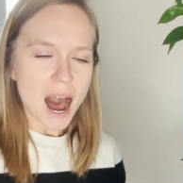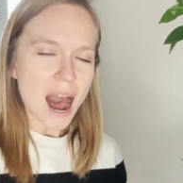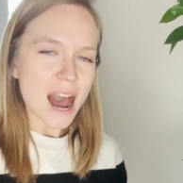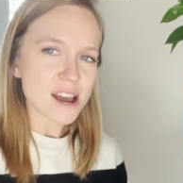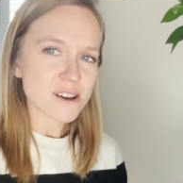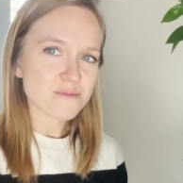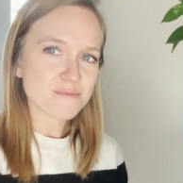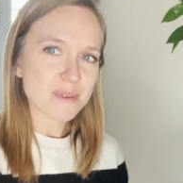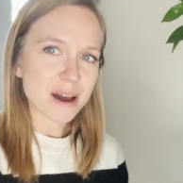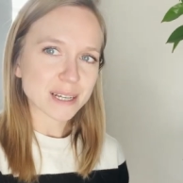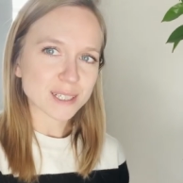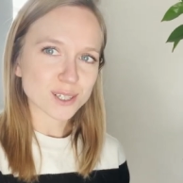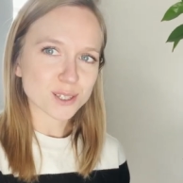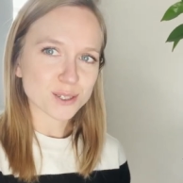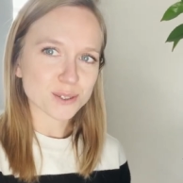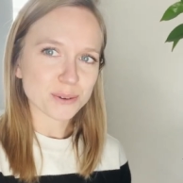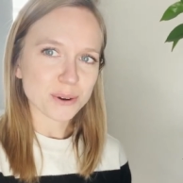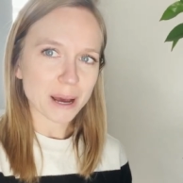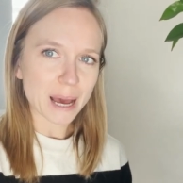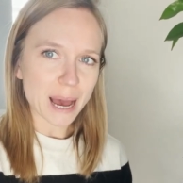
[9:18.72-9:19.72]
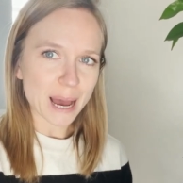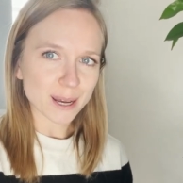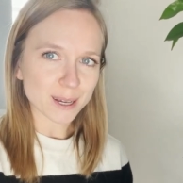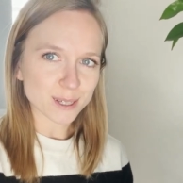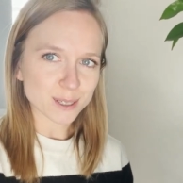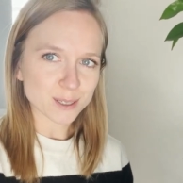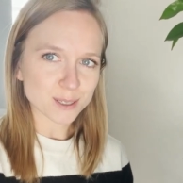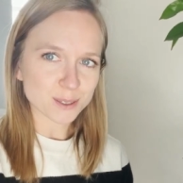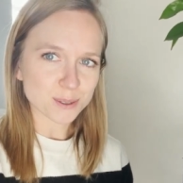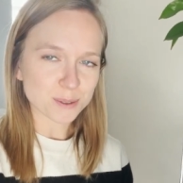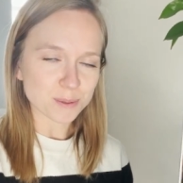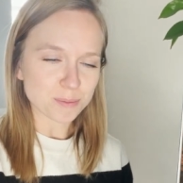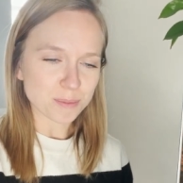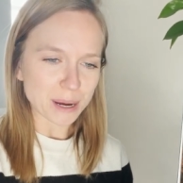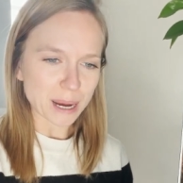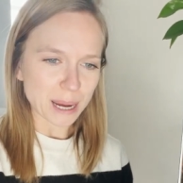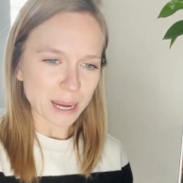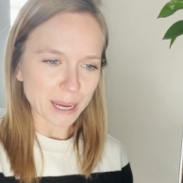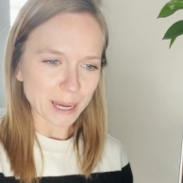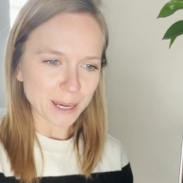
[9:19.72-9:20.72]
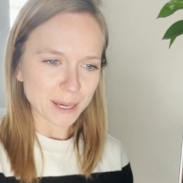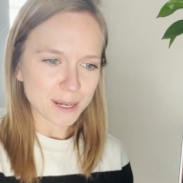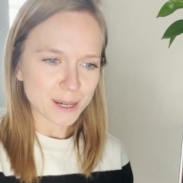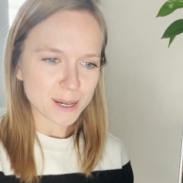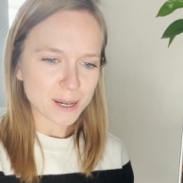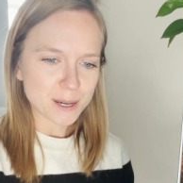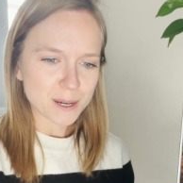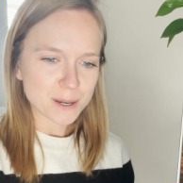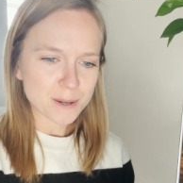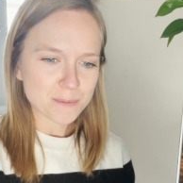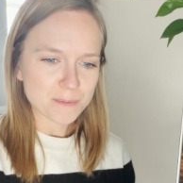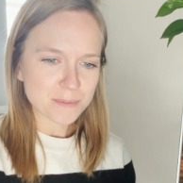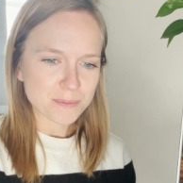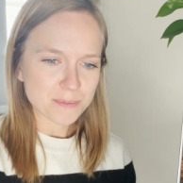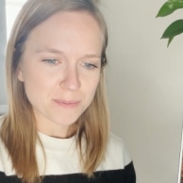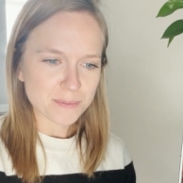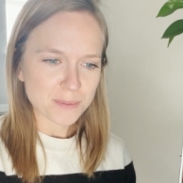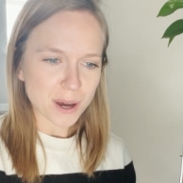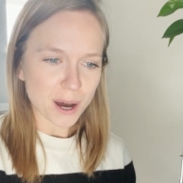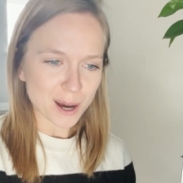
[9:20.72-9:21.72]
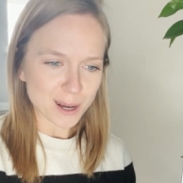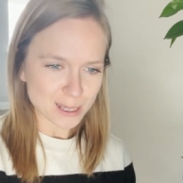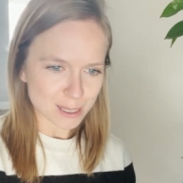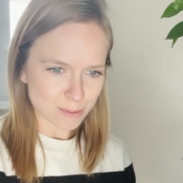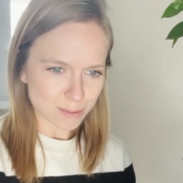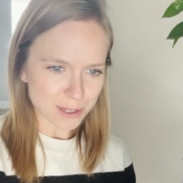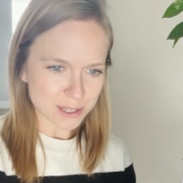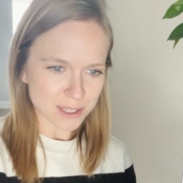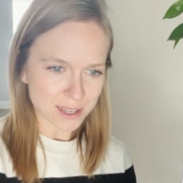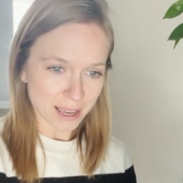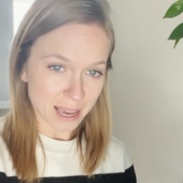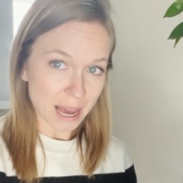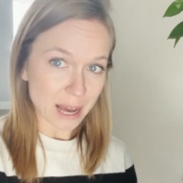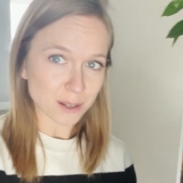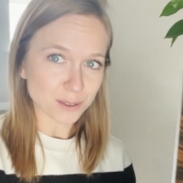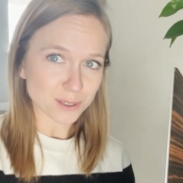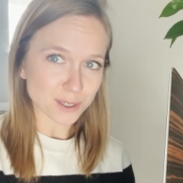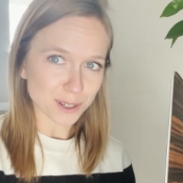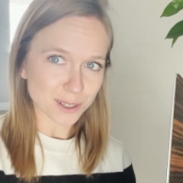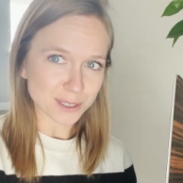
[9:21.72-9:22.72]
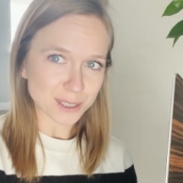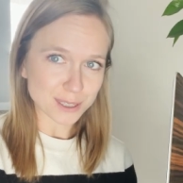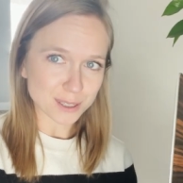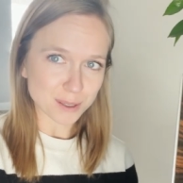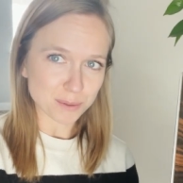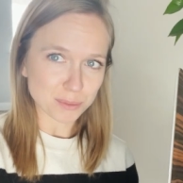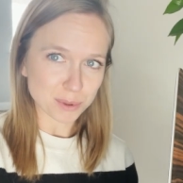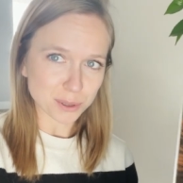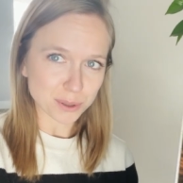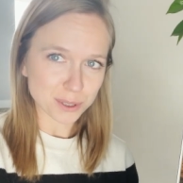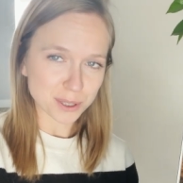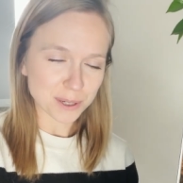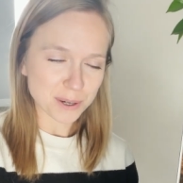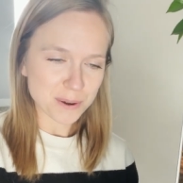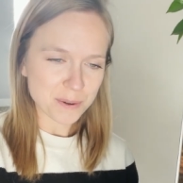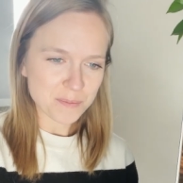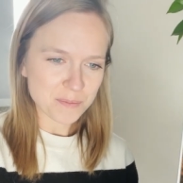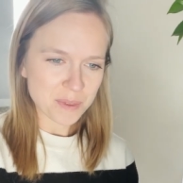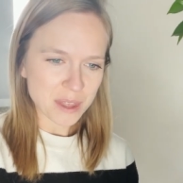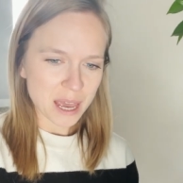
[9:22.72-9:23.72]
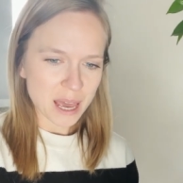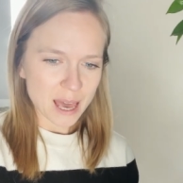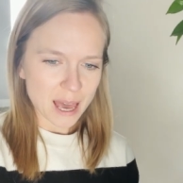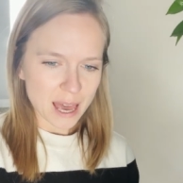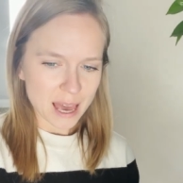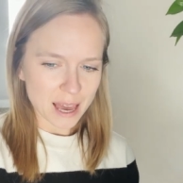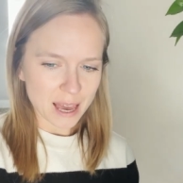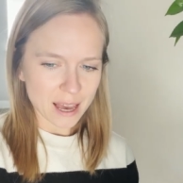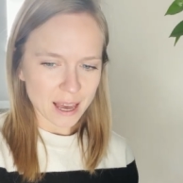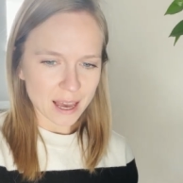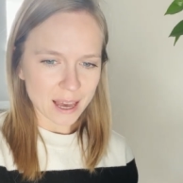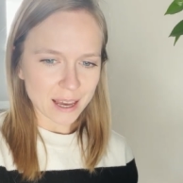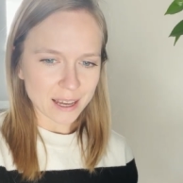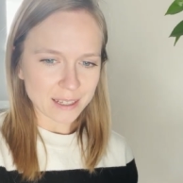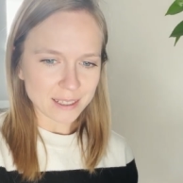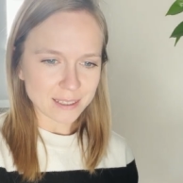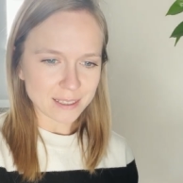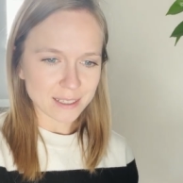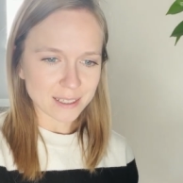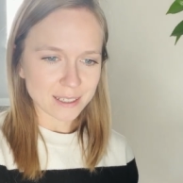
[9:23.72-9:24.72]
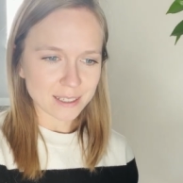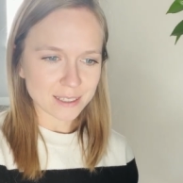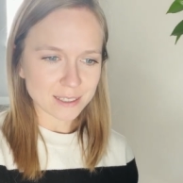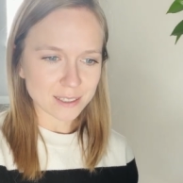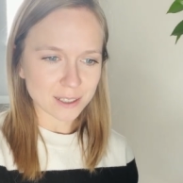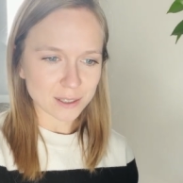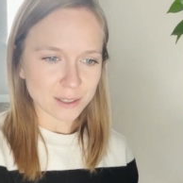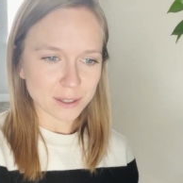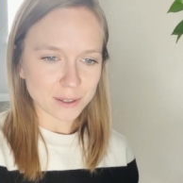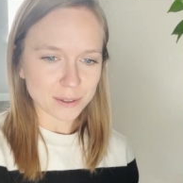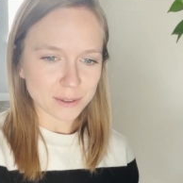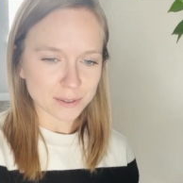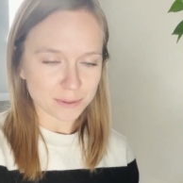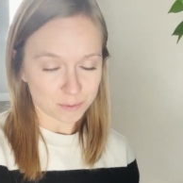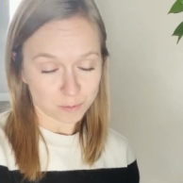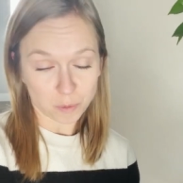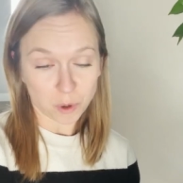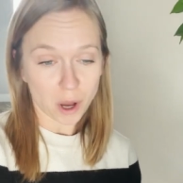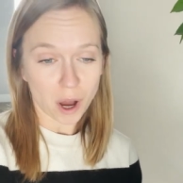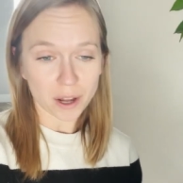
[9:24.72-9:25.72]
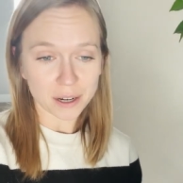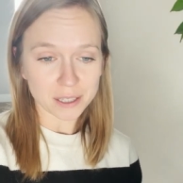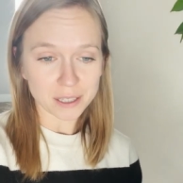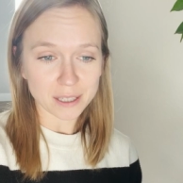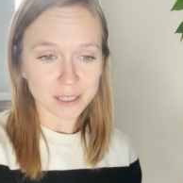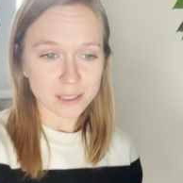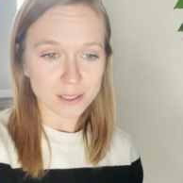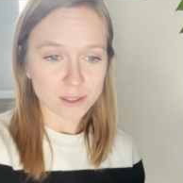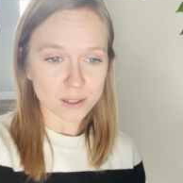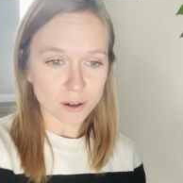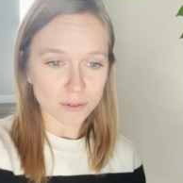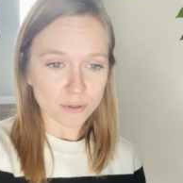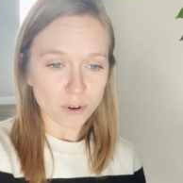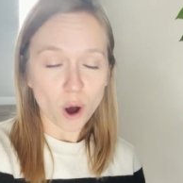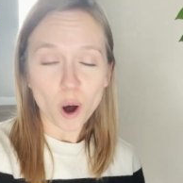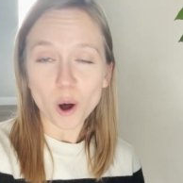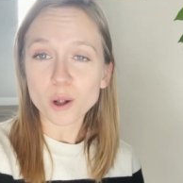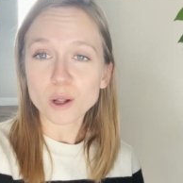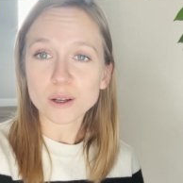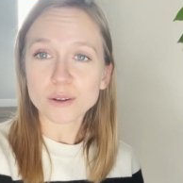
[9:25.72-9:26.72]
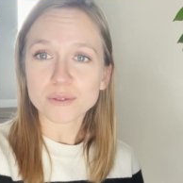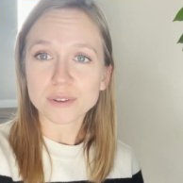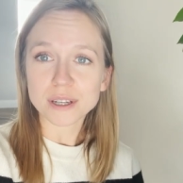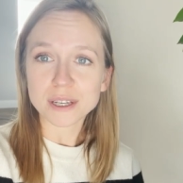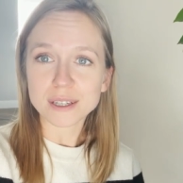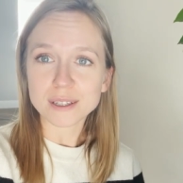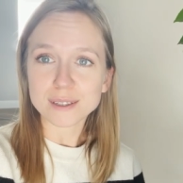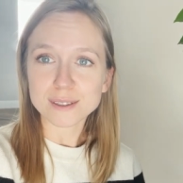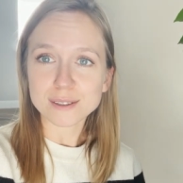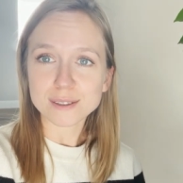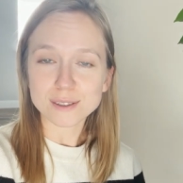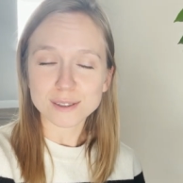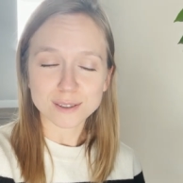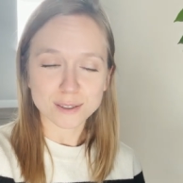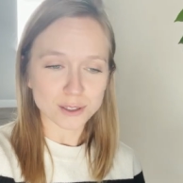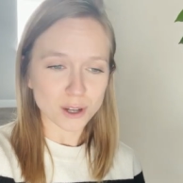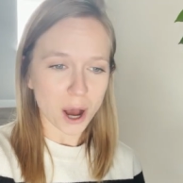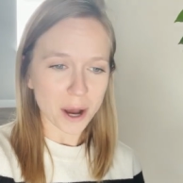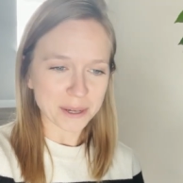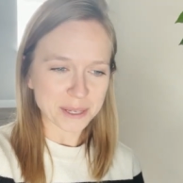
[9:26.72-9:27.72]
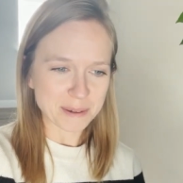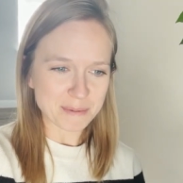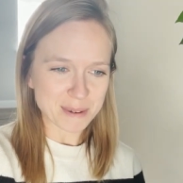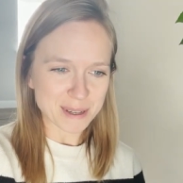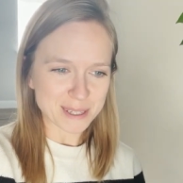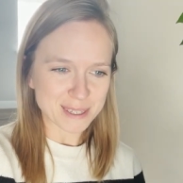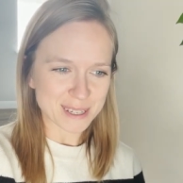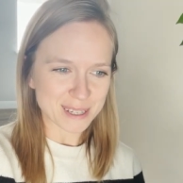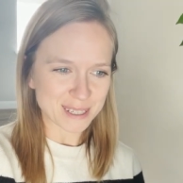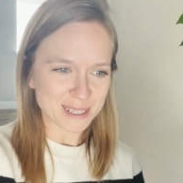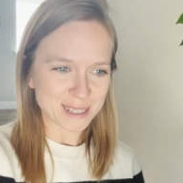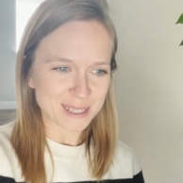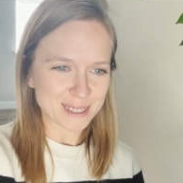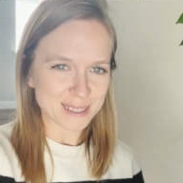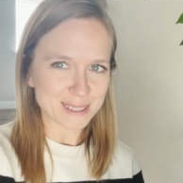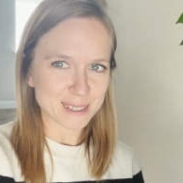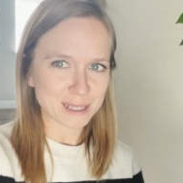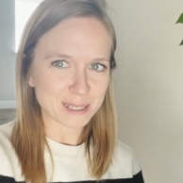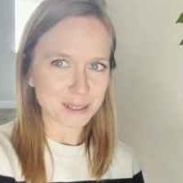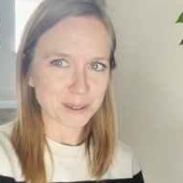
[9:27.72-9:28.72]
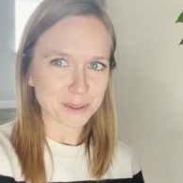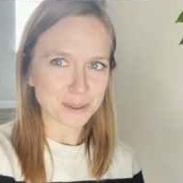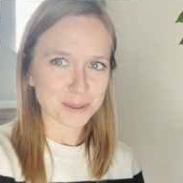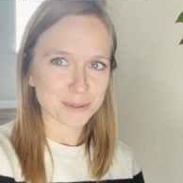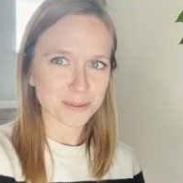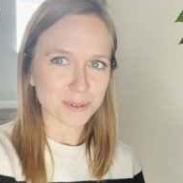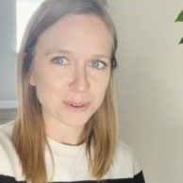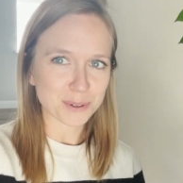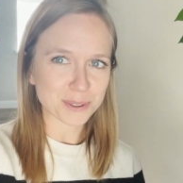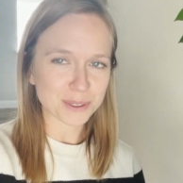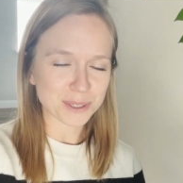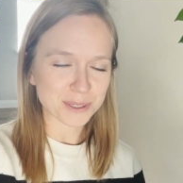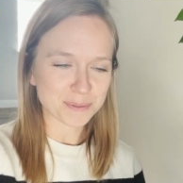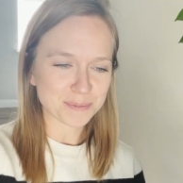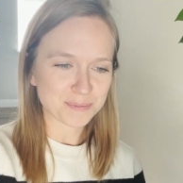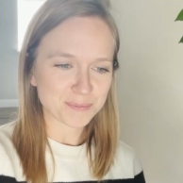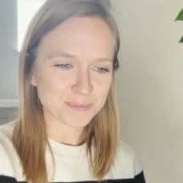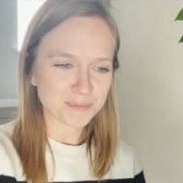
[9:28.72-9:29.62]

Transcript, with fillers: have managed to hack into my husband's account on this computer and got a list of all of his documents in his downloads folder.